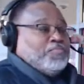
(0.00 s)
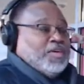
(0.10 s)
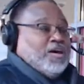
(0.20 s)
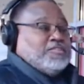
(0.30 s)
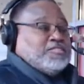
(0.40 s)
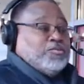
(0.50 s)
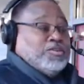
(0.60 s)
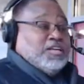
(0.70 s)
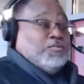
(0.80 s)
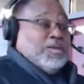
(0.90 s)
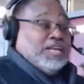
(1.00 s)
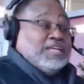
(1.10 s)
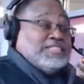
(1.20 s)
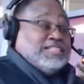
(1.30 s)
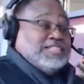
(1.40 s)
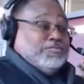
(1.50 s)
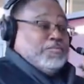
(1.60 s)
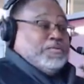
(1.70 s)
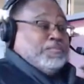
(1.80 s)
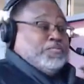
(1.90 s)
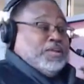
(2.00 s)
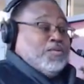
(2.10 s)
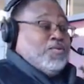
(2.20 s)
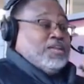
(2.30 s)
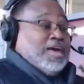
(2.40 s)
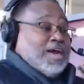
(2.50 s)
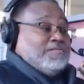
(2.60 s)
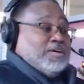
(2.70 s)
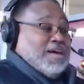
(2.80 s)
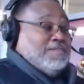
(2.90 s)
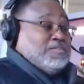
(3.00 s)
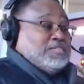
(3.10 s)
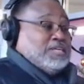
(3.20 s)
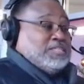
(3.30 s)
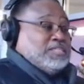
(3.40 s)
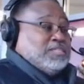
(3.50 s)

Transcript: They also need a relationship with people. They want to have a conversation.